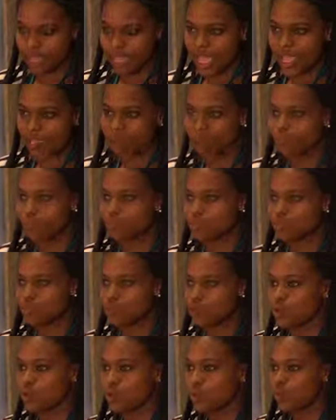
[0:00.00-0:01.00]
and
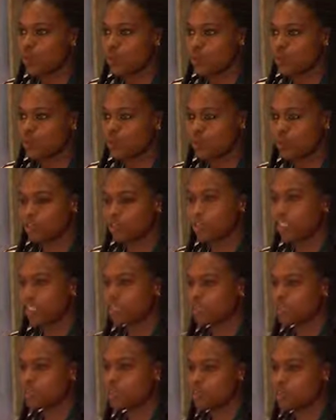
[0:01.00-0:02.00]
also
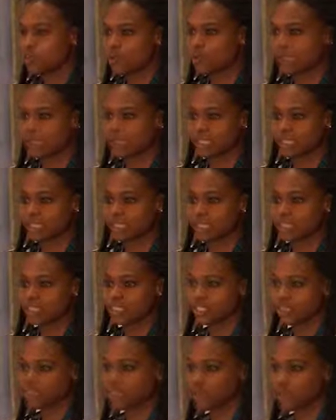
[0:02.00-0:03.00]
protecting the
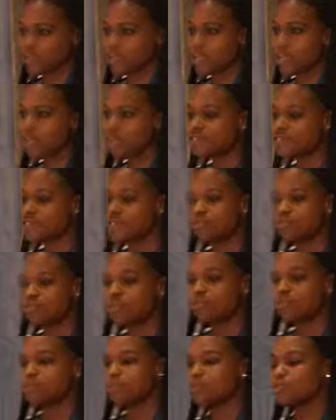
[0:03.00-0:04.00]
organization. So you have to be
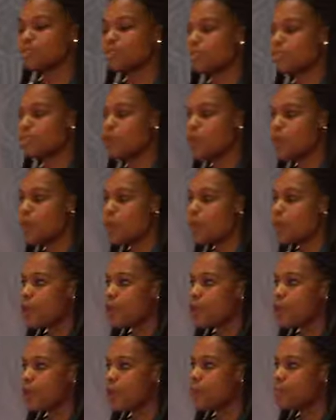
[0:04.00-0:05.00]
able to
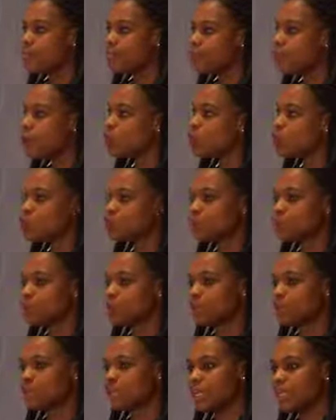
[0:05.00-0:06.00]
control
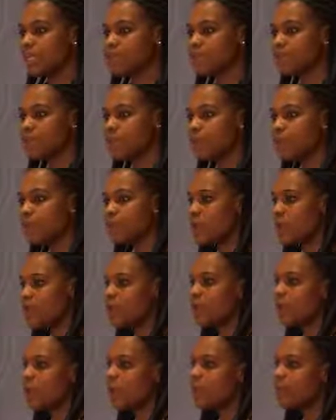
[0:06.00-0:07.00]
the inflow
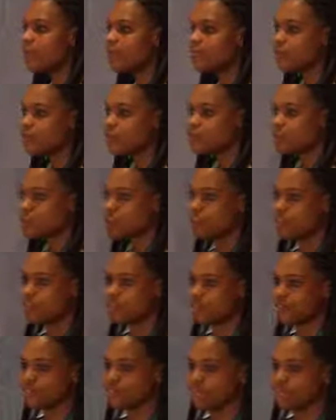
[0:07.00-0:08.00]
and the outflow of
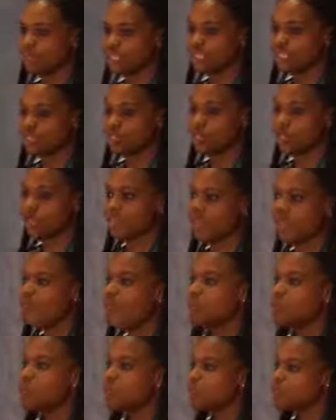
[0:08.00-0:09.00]
information
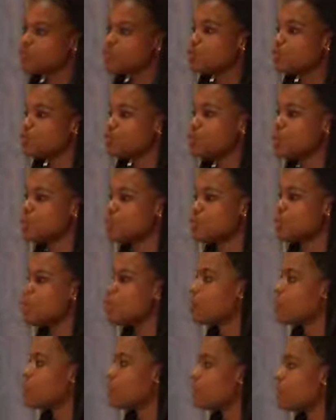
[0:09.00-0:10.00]
without being too
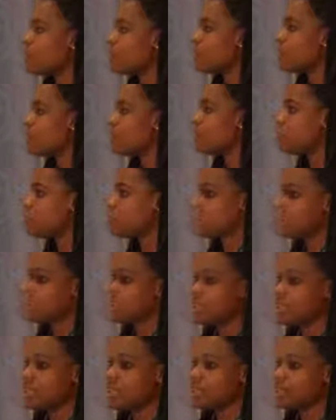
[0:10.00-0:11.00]
secure about it, because
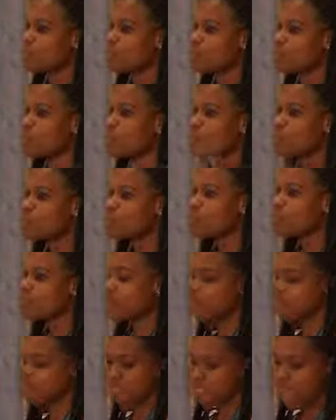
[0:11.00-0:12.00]
then that will
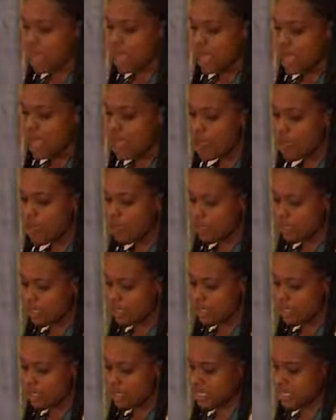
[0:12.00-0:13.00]
compromise how your
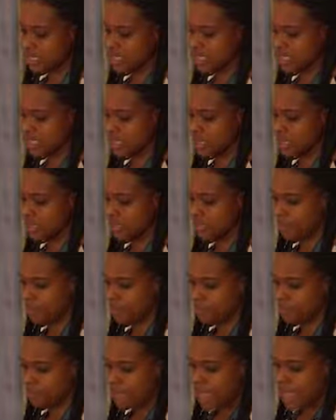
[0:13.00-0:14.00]
business is done.
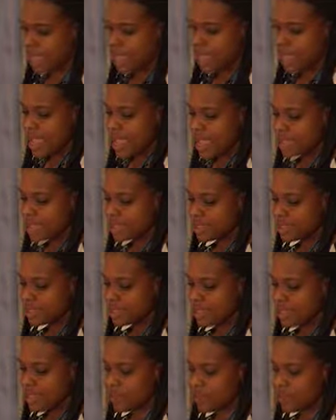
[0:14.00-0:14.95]
And